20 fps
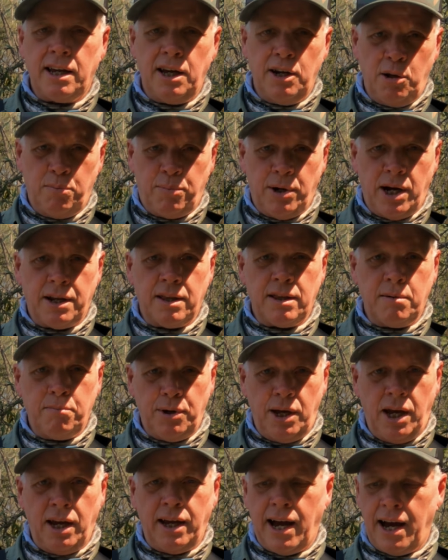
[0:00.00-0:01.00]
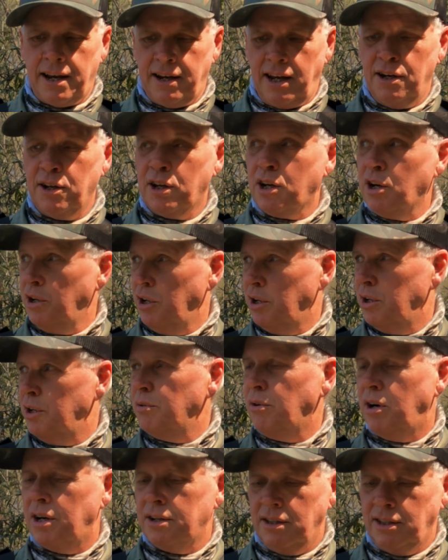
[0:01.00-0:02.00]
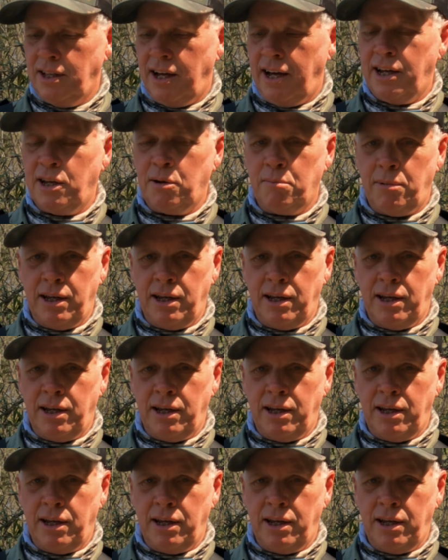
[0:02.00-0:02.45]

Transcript: get any better than being out in a canoe on a lake,